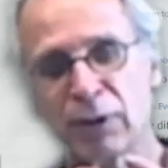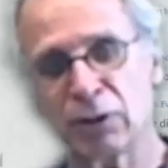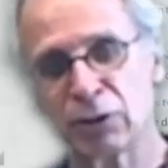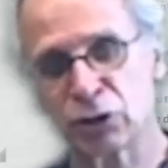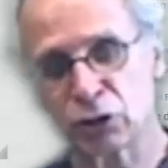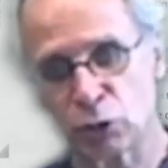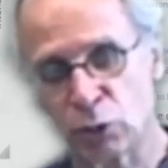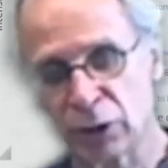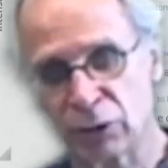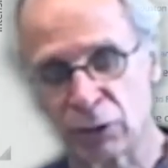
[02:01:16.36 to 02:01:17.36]

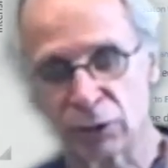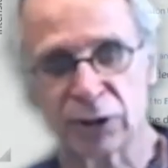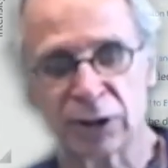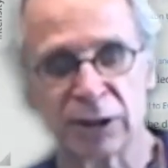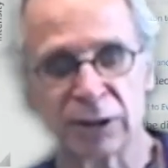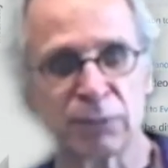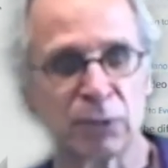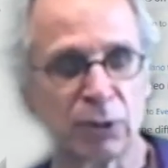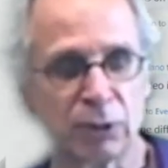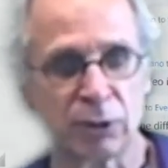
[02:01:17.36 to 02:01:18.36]
stored on the
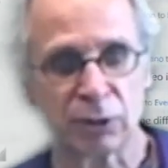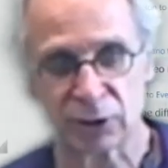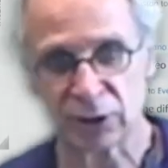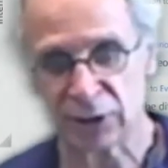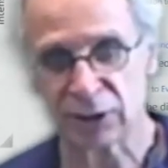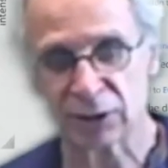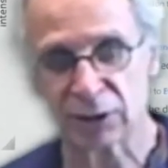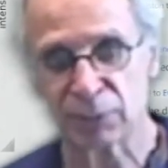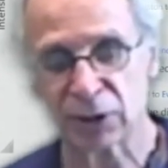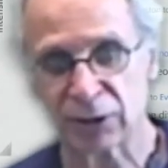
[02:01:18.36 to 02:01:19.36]
disk.
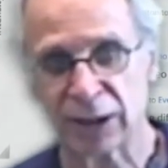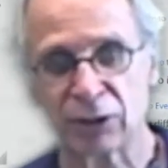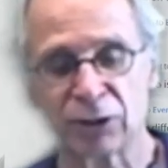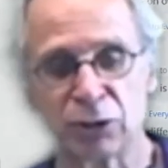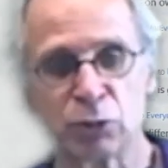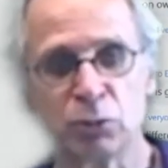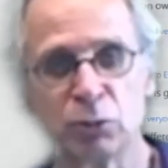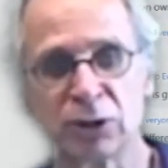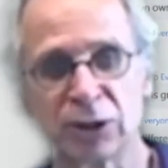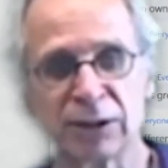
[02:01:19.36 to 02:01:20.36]
So that are the two
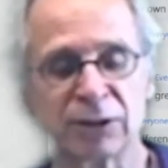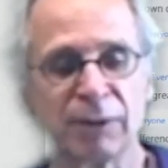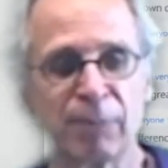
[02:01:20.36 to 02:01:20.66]
things.